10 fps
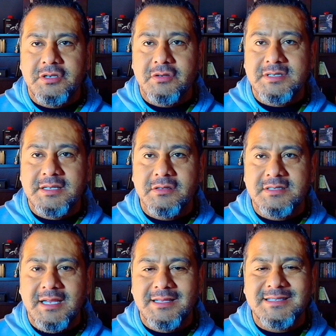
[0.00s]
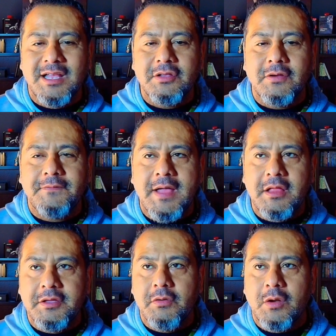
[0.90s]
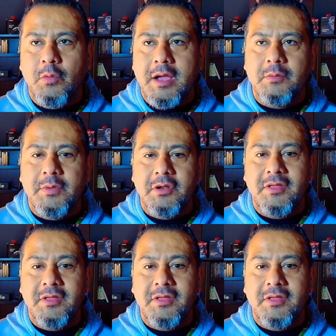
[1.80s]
your skill set and sell your value on why you're better